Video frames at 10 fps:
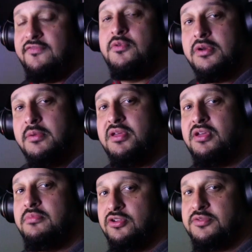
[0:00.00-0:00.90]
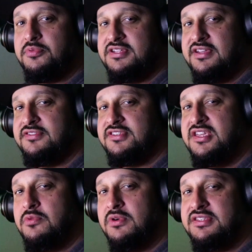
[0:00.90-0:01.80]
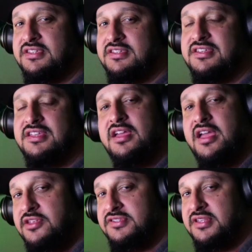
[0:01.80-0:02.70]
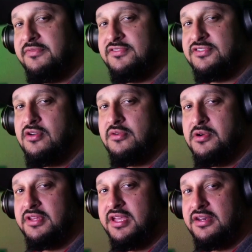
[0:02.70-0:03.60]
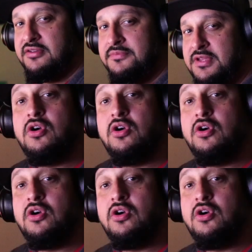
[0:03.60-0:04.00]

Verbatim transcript: if you want to build multiple different sequences and use them for song mode later.